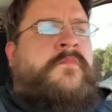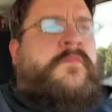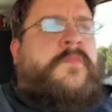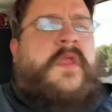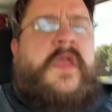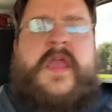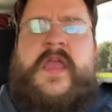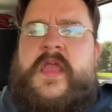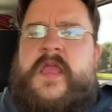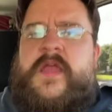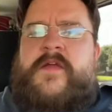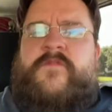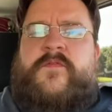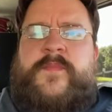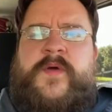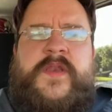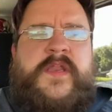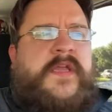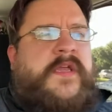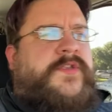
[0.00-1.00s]
Hey
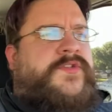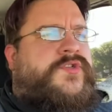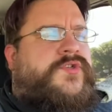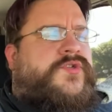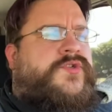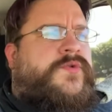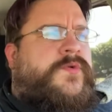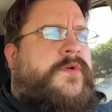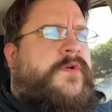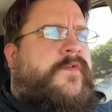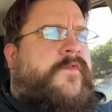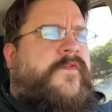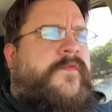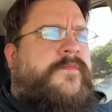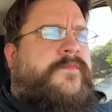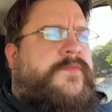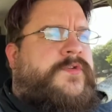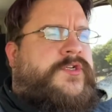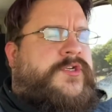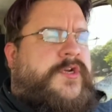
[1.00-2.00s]
everybody, it's Jordan
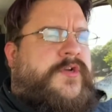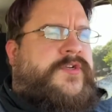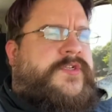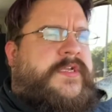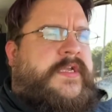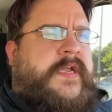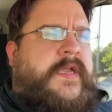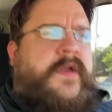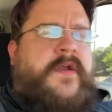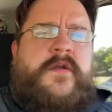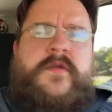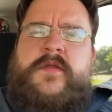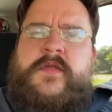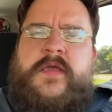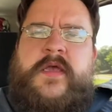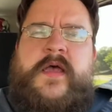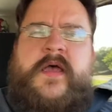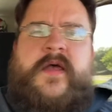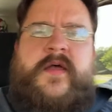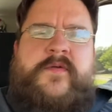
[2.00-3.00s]
from Jersey here,
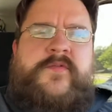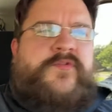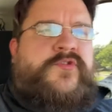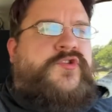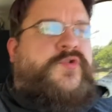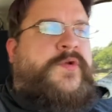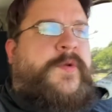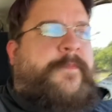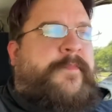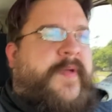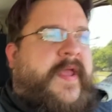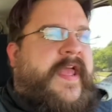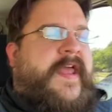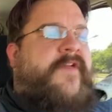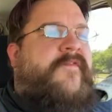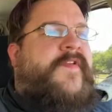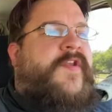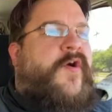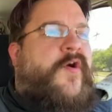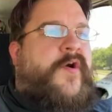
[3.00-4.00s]
uh, doing a bit
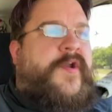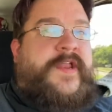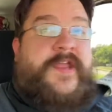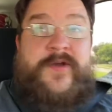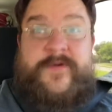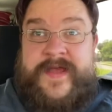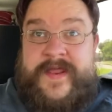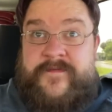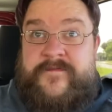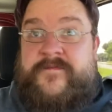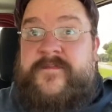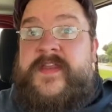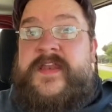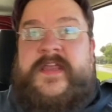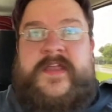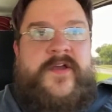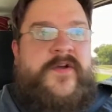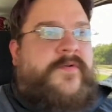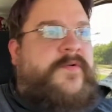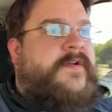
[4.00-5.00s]
of an audio and
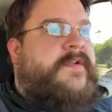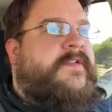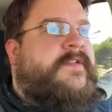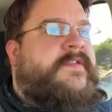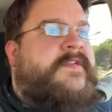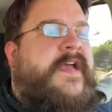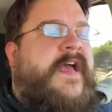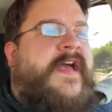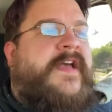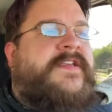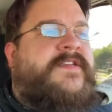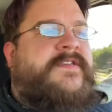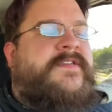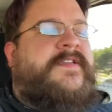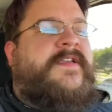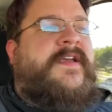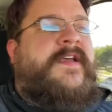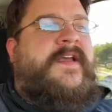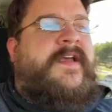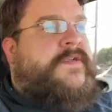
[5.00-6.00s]
video test.
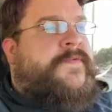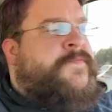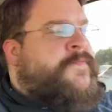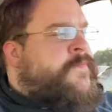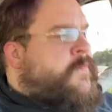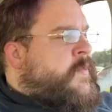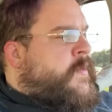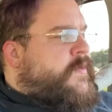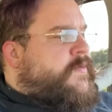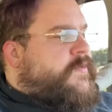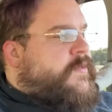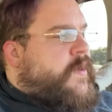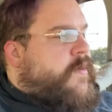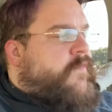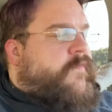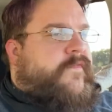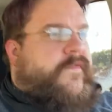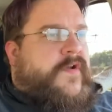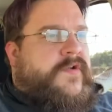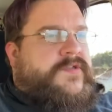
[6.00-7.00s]

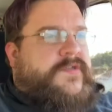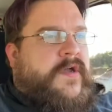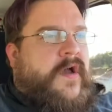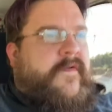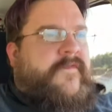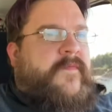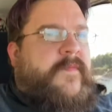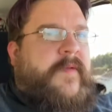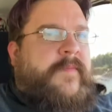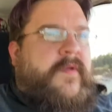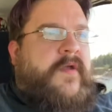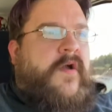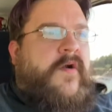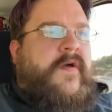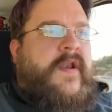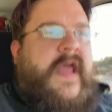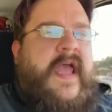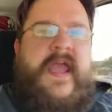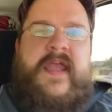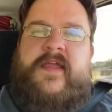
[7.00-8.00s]
So first off, you may be
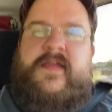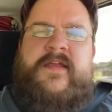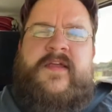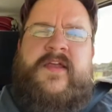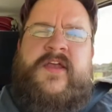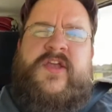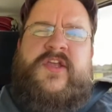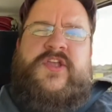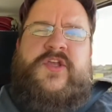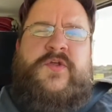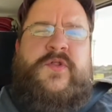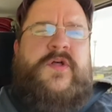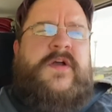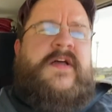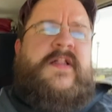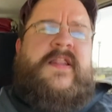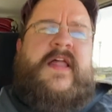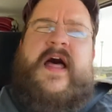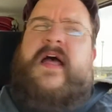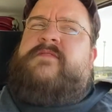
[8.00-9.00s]
going, hey, you look
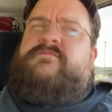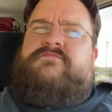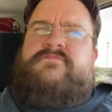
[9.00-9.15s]
a lot